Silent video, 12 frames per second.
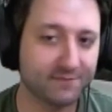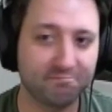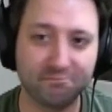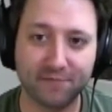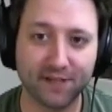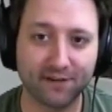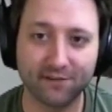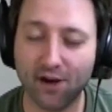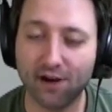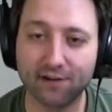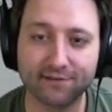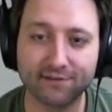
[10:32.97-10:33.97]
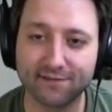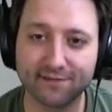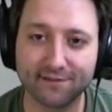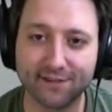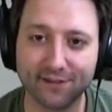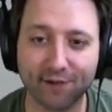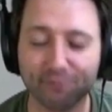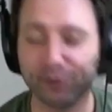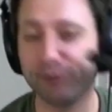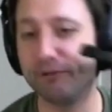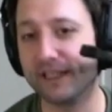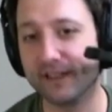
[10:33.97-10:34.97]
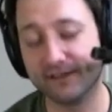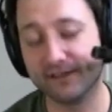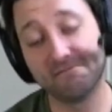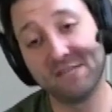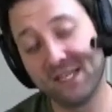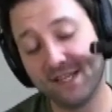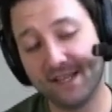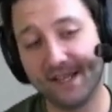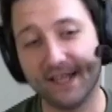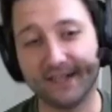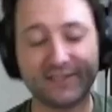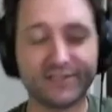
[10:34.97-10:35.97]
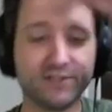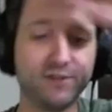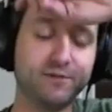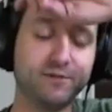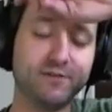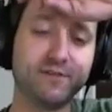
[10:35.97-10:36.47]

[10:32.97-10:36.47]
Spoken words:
they're not renewing, and so